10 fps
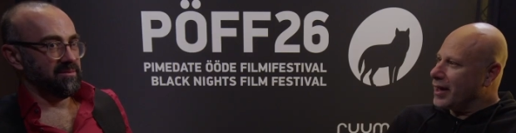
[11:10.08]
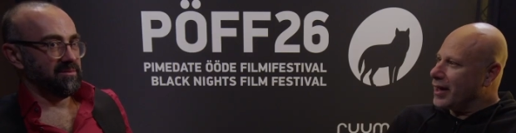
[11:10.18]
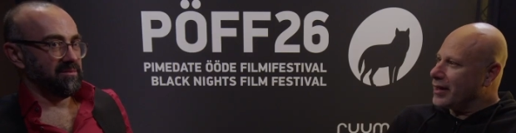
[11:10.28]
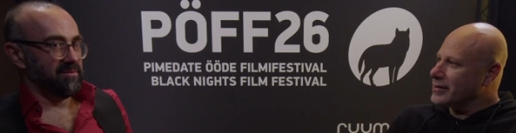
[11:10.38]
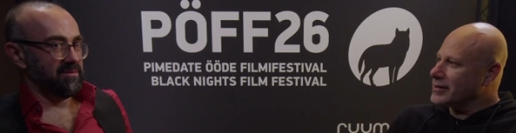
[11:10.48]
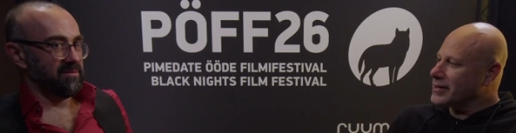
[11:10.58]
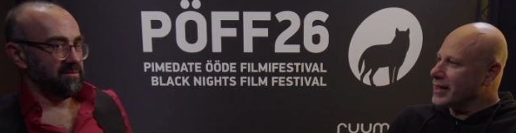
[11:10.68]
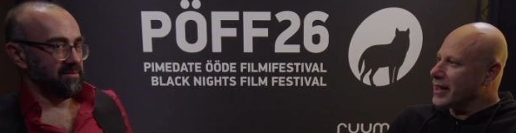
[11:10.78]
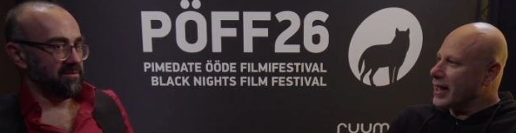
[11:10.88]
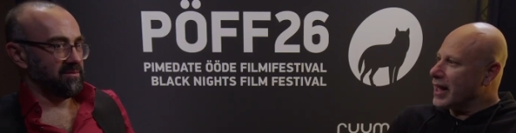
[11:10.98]
Speaker 1: and uh,
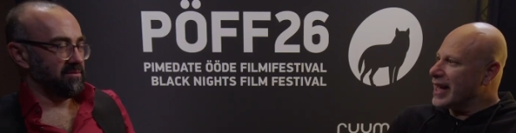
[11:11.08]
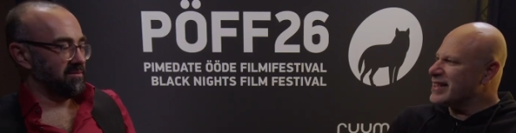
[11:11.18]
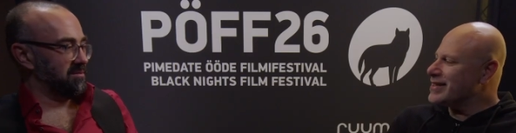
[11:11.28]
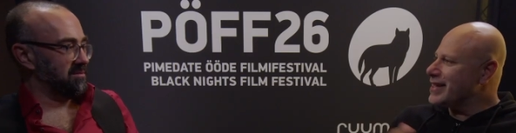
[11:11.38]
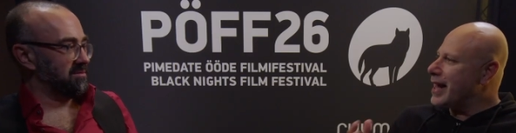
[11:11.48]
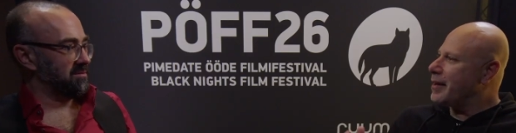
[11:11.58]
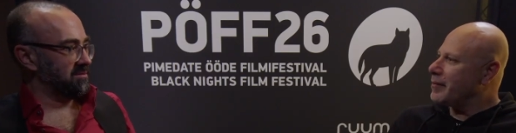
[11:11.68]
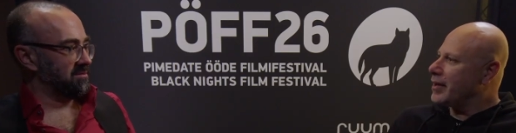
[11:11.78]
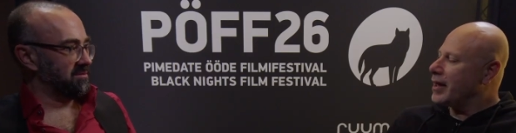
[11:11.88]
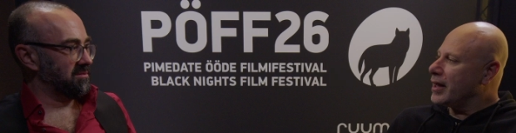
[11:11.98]
and then um,
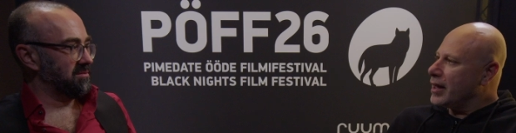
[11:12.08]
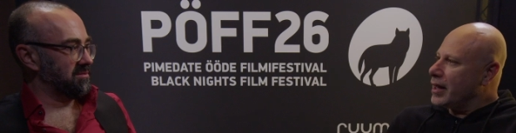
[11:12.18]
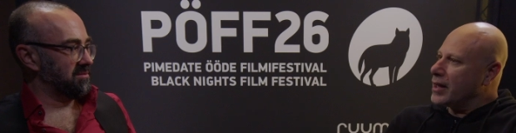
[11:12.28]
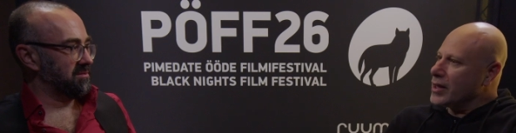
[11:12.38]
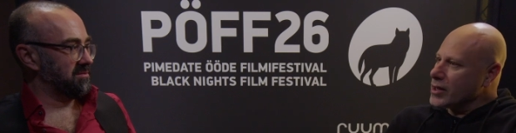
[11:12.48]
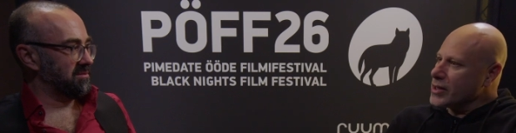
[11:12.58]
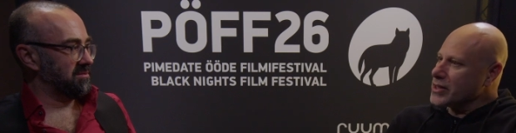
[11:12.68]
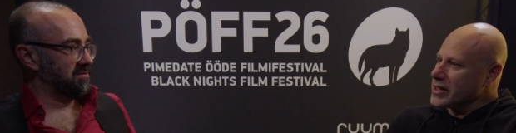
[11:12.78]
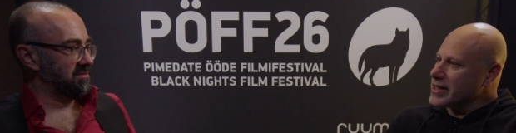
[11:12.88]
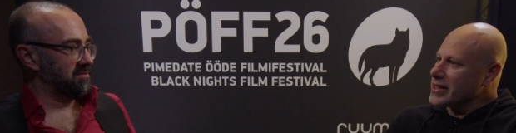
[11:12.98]

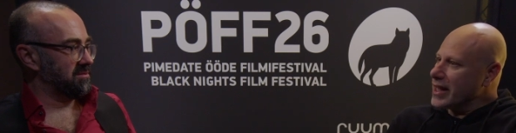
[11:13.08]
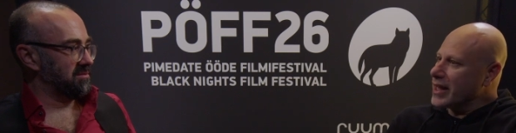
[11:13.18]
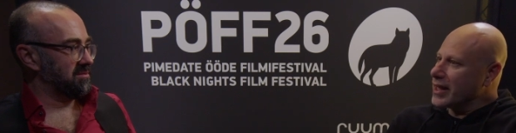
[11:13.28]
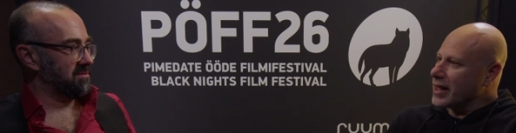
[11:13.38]
she say